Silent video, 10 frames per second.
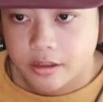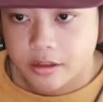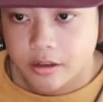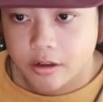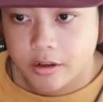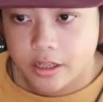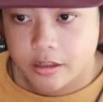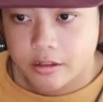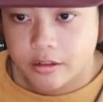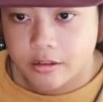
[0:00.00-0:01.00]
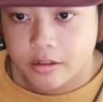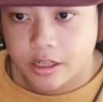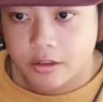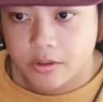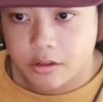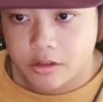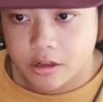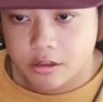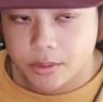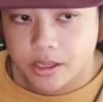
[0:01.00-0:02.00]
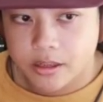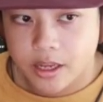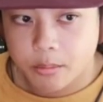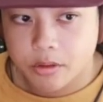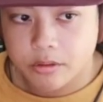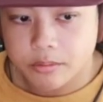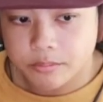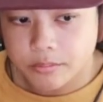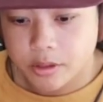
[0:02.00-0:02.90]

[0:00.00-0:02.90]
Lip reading: All right, David, you talked about a chemical.